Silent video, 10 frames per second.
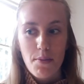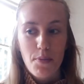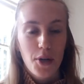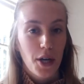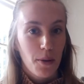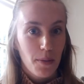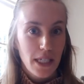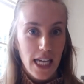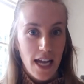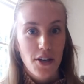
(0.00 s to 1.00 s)
But I'm going to
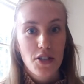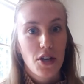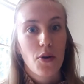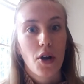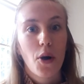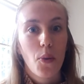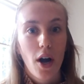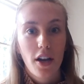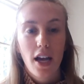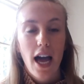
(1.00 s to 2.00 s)
pretend I don't know what